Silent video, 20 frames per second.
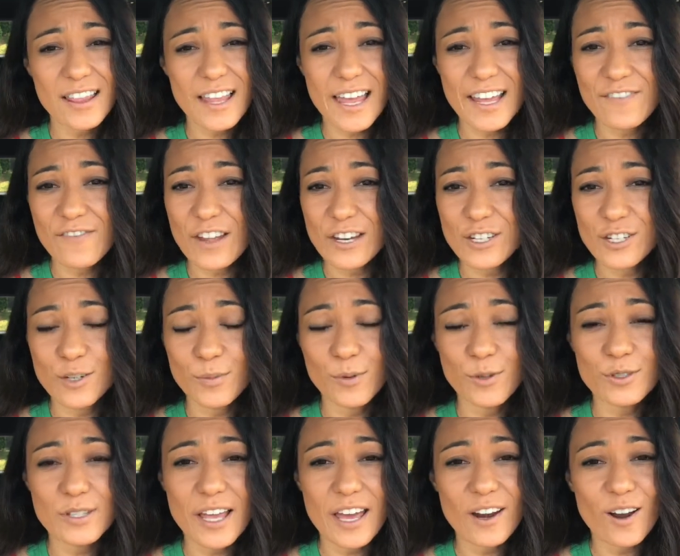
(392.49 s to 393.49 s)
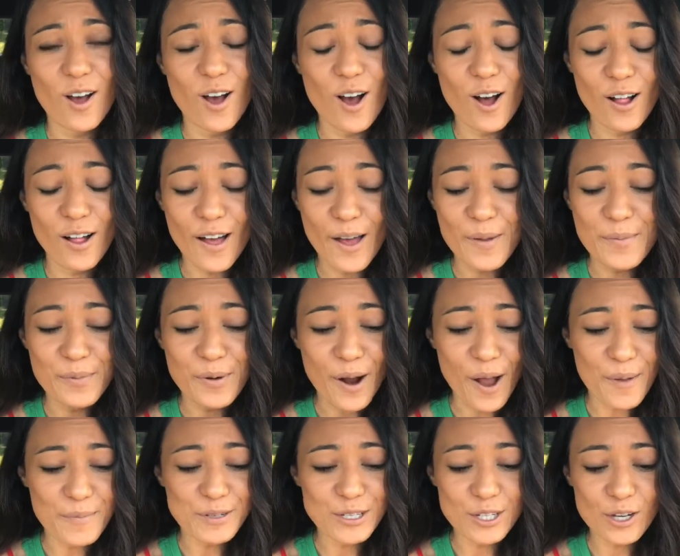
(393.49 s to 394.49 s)
like vegetables at all, I
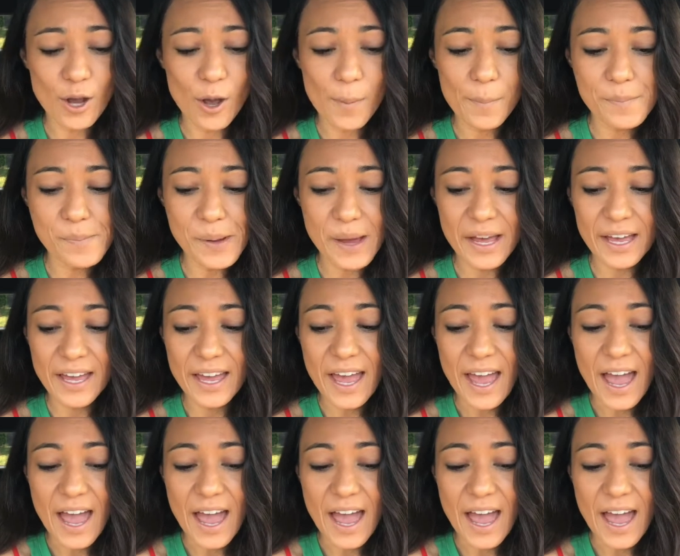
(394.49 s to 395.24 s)
promise y'all, but